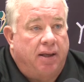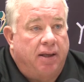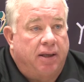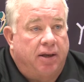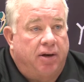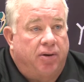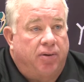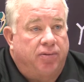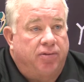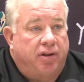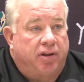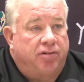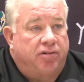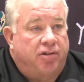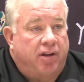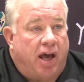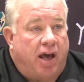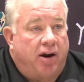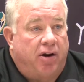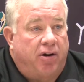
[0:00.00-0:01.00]
you know, since
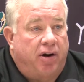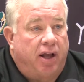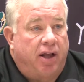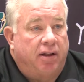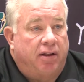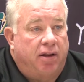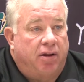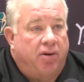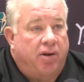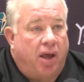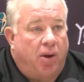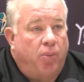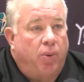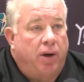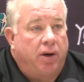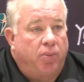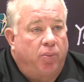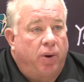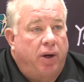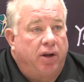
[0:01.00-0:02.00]
Saturday.
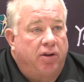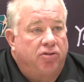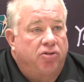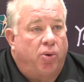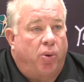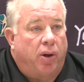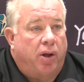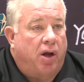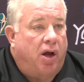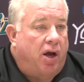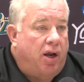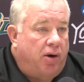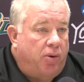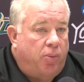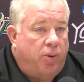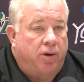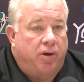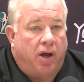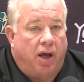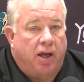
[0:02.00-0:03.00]
What is going on?
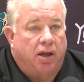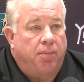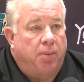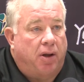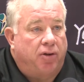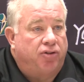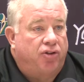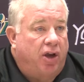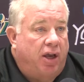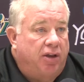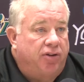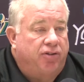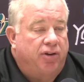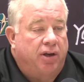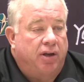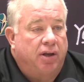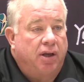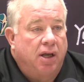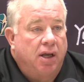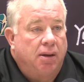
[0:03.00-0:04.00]
And we're talking about
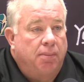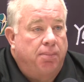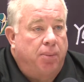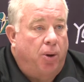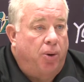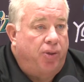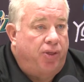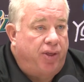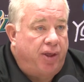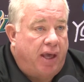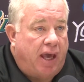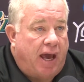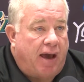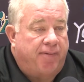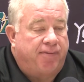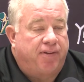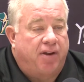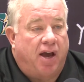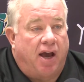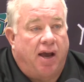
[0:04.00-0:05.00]
changing both the
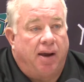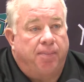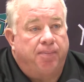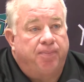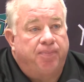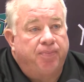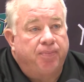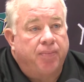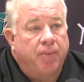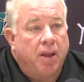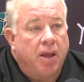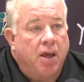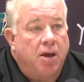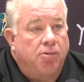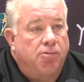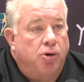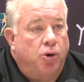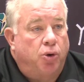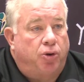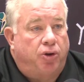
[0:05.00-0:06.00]
halftime
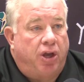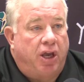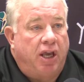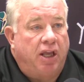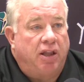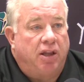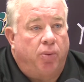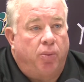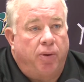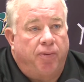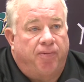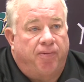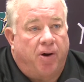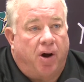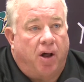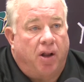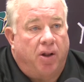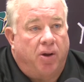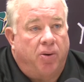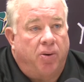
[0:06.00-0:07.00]
routine that we
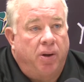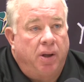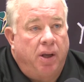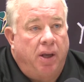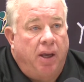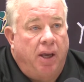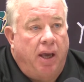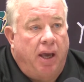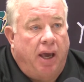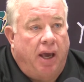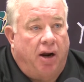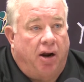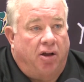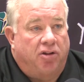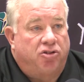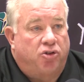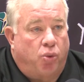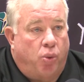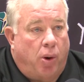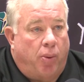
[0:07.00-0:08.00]
follow and
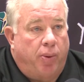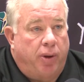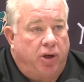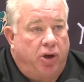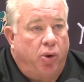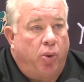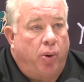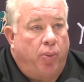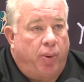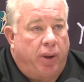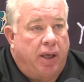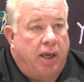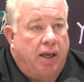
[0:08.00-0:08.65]
also what we do when we